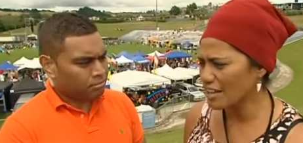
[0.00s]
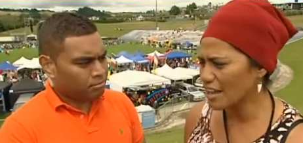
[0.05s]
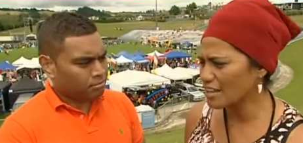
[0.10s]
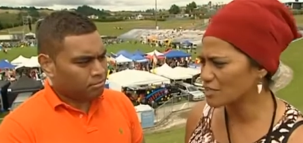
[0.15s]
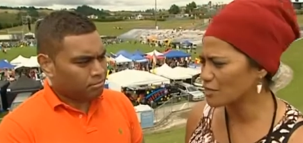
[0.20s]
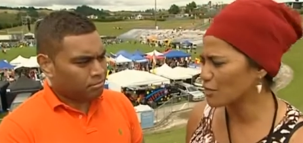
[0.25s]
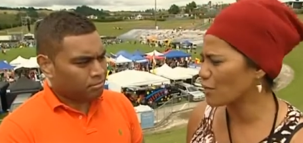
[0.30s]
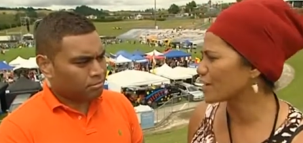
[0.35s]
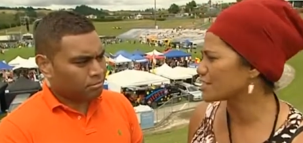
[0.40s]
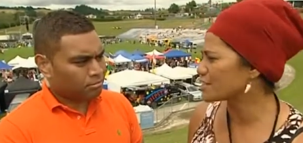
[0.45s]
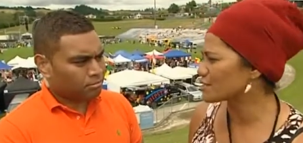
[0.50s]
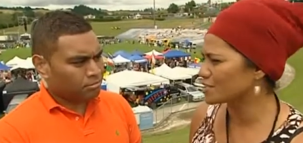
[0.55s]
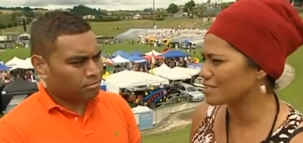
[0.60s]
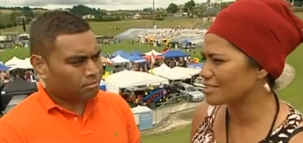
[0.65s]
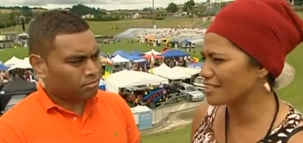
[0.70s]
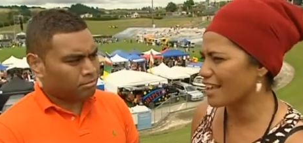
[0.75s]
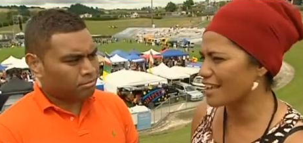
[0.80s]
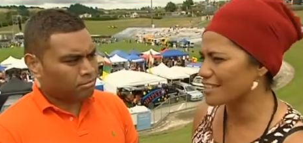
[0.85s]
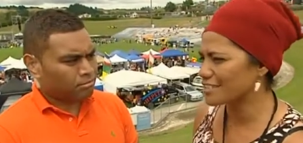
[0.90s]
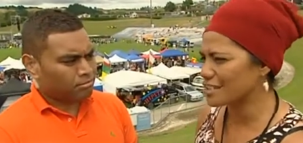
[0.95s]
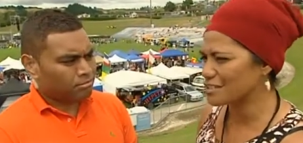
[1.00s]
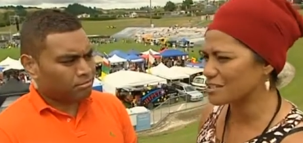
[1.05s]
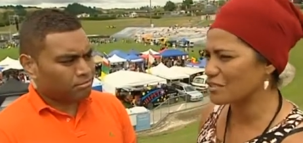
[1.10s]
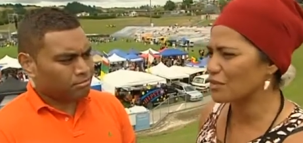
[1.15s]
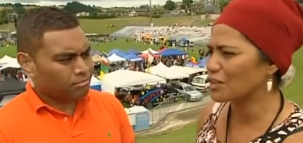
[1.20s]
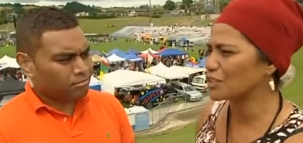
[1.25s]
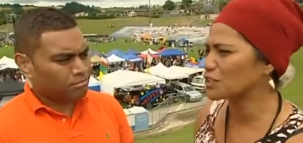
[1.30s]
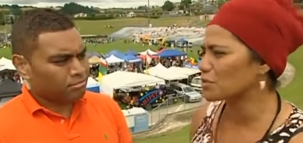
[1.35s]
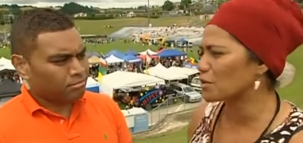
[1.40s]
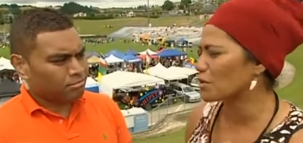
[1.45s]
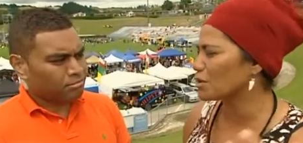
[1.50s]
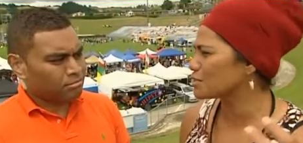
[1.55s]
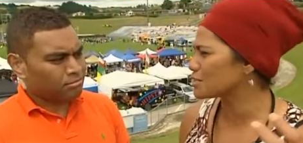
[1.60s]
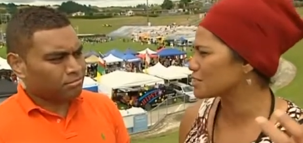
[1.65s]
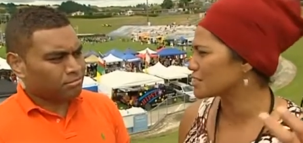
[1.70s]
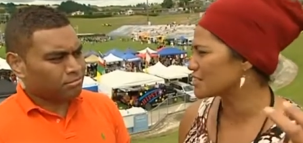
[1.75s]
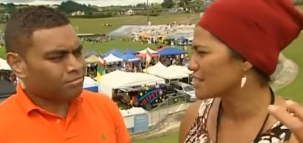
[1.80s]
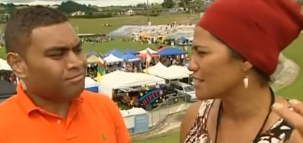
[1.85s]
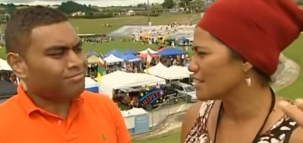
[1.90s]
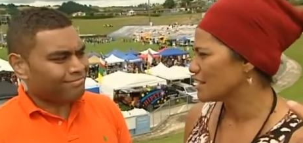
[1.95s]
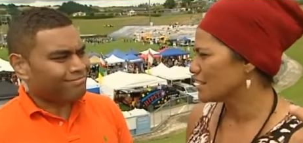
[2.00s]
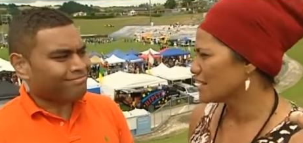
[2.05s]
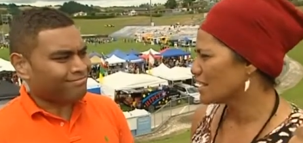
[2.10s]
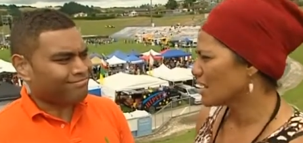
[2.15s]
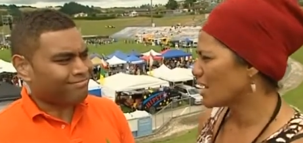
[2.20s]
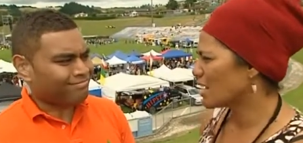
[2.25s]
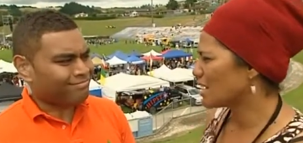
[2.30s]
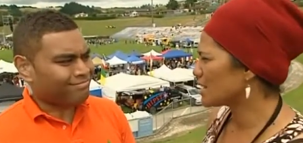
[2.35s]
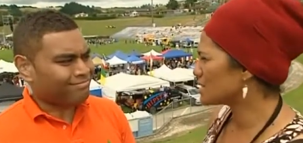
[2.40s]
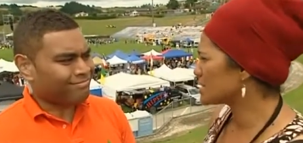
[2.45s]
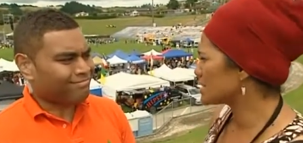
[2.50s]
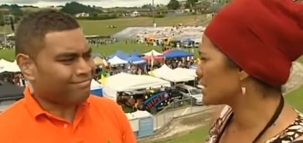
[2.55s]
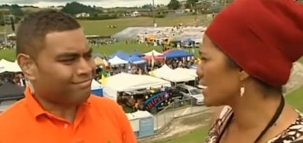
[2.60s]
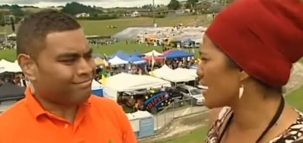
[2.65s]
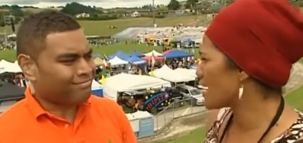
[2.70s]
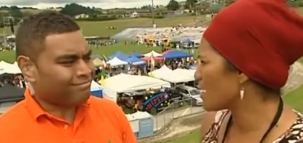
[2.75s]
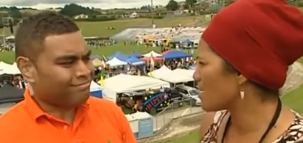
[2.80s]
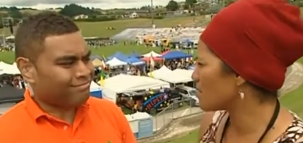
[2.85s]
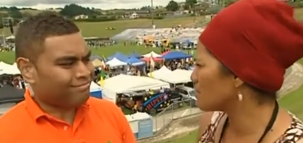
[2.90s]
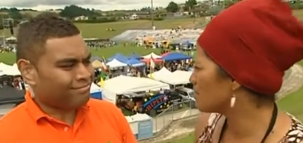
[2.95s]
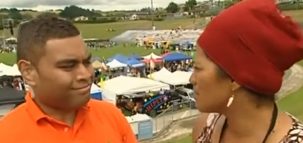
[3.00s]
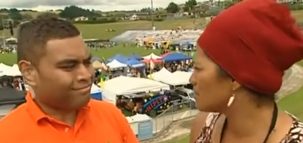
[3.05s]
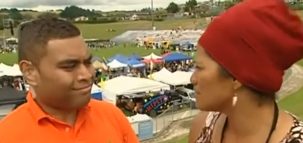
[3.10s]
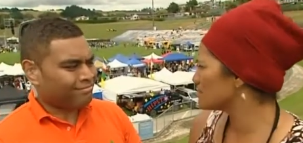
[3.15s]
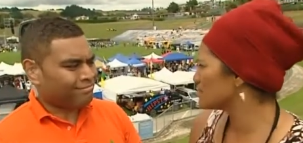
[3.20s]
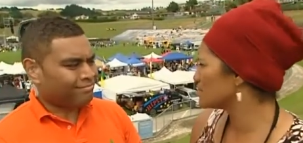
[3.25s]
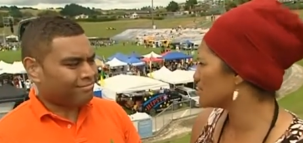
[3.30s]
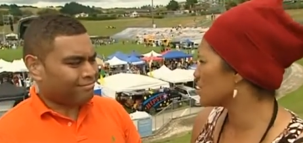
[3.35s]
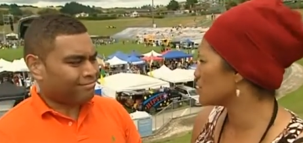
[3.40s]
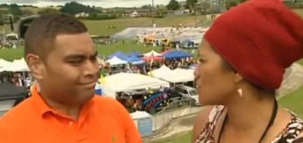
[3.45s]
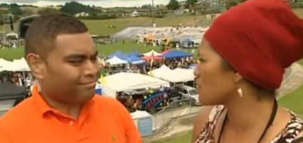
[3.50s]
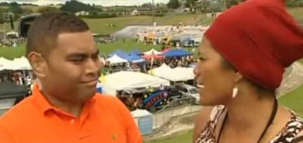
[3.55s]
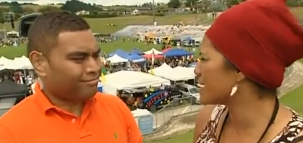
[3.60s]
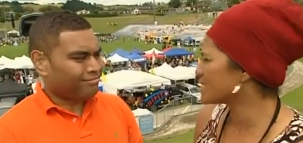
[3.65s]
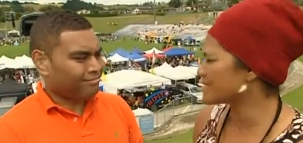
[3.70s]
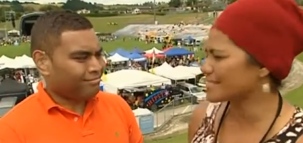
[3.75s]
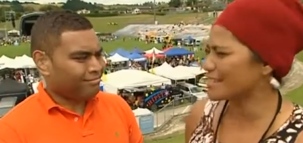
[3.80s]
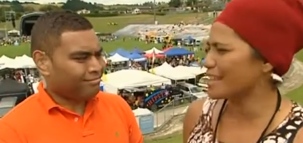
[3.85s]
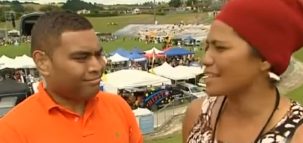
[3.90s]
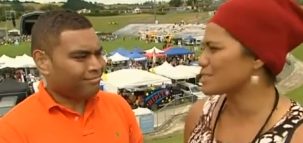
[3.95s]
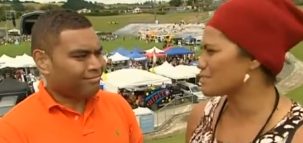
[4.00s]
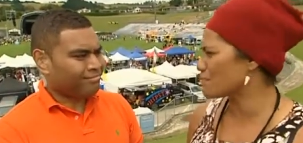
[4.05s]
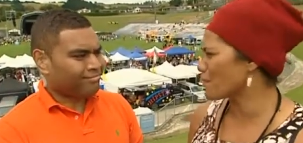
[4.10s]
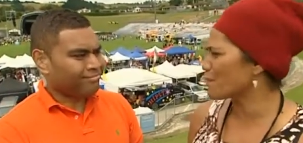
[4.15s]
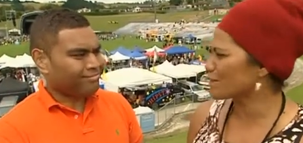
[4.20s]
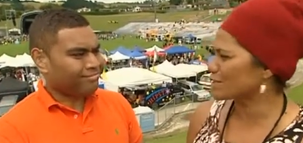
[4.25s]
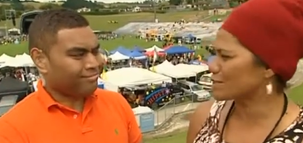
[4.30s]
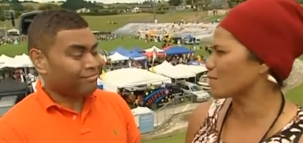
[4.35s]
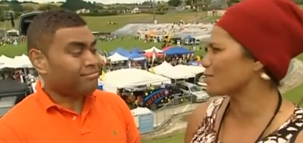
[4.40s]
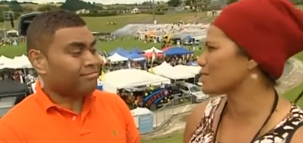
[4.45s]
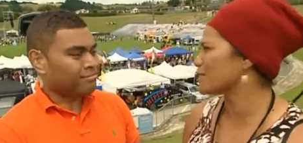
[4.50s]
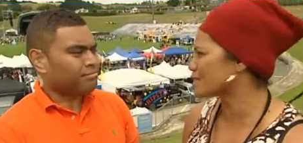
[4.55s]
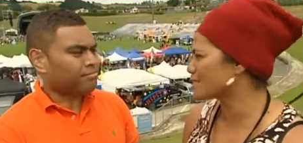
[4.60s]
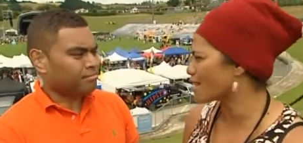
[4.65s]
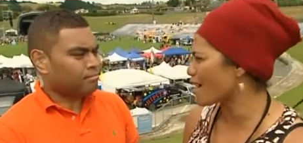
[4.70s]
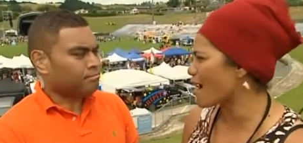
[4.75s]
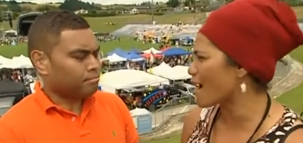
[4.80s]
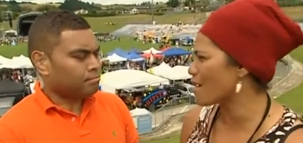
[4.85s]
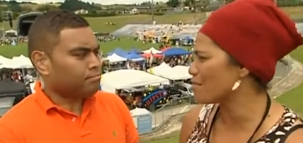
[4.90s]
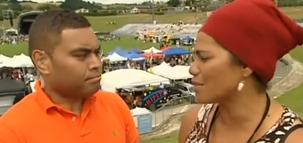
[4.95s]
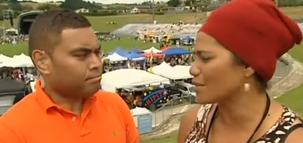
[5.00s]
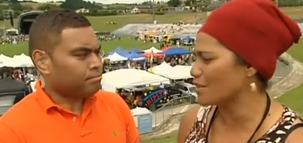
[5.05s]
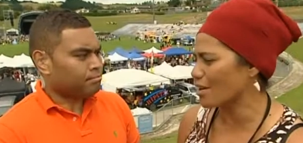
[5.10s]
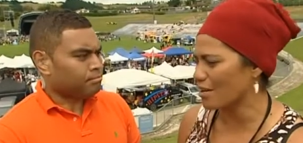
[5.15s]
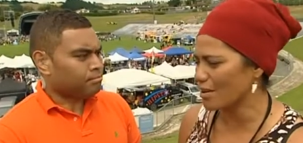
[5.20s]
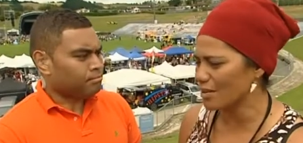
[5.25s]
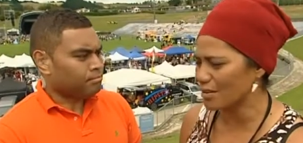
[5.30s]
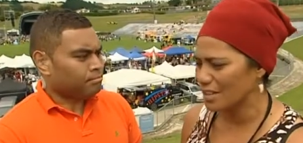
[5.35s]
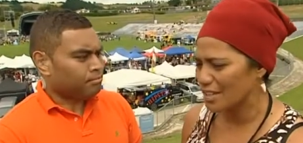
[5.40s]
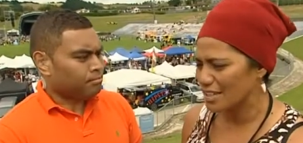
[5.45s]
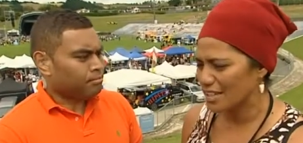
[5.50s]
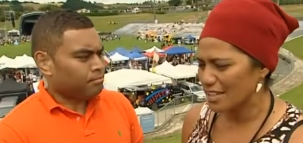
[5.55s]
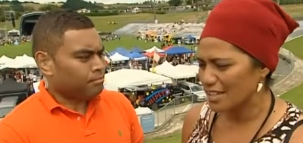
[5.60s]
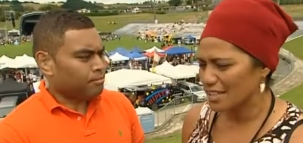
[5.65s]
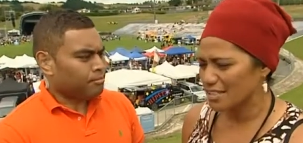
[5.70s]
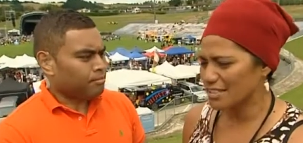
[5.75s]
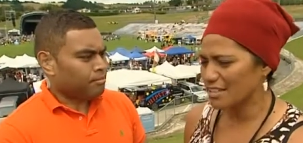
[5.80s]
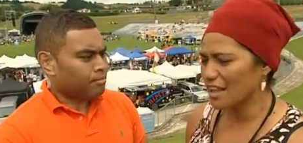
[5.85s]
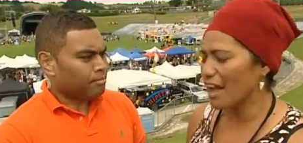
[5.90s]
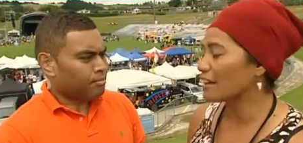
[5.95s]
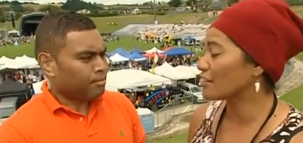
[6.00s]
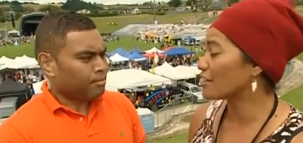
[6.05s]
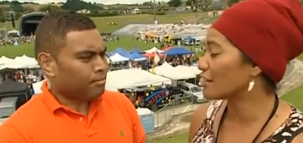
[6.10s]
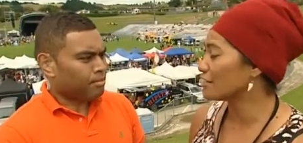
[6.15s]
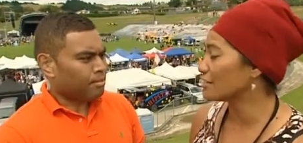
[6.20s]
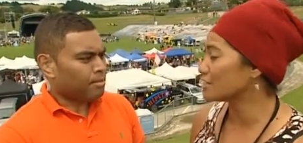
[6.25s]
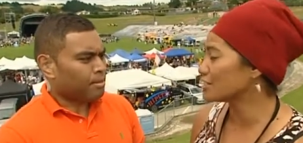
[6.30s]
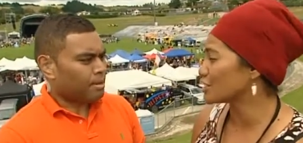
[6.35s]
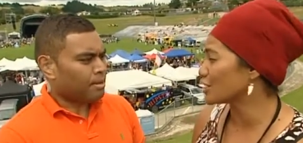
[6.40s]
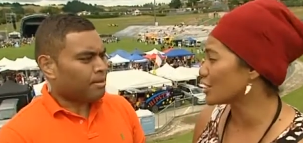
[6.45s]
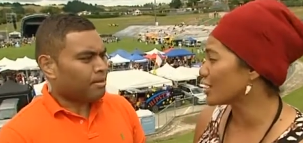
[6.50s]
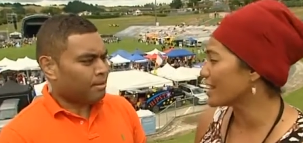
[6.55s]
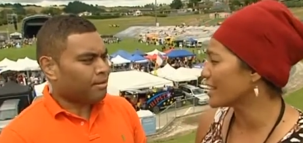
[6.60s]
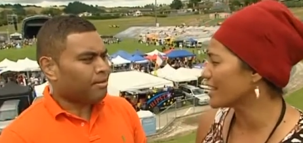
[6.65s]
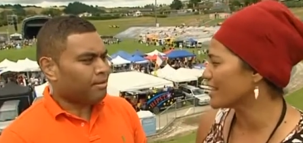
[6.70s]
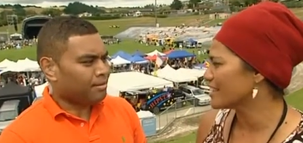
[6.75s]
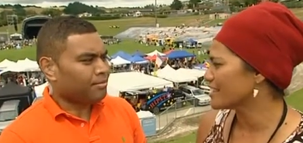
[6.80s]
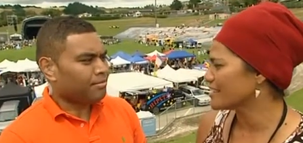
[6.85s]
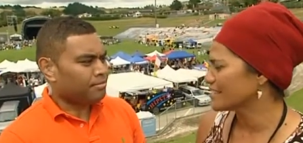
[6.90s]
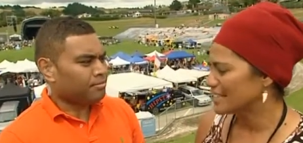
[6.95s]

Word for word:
Speaker 1: does for us as individuals, it's, um, it raises our spirits all the time, you know, unconditionally.